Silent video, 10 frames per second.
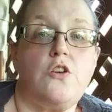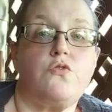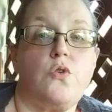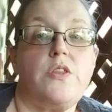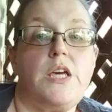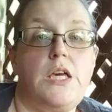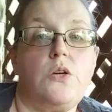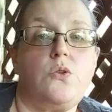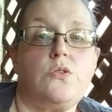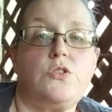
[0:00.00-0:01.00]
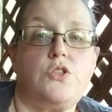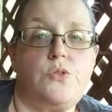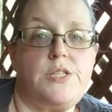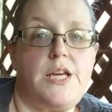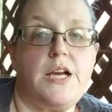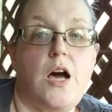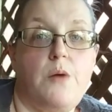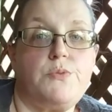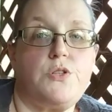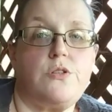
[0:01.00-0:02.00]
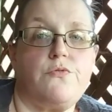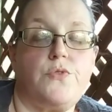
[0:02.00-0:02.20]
for the heel to stay cupped,